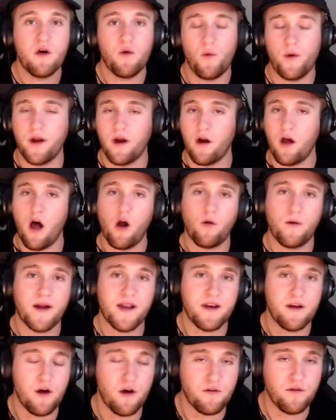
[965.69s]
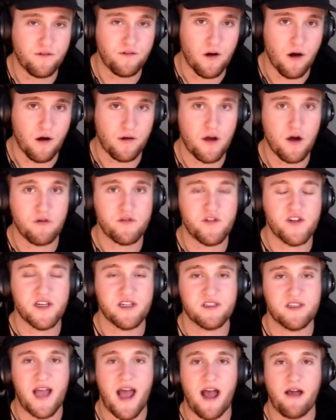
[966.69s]
We are already known for our coaching
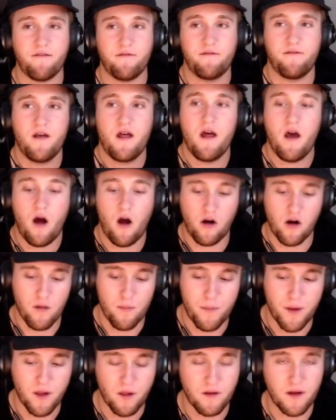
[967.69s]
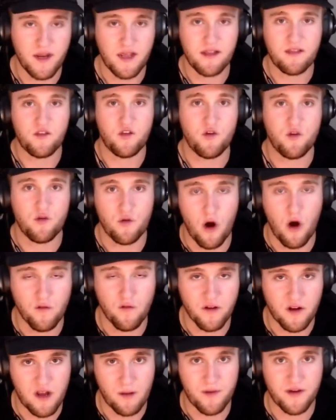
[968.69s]
staff, our ability to
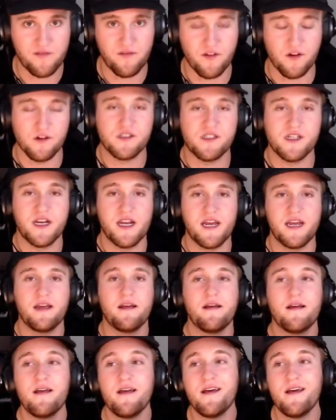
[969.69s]
overcome adversity.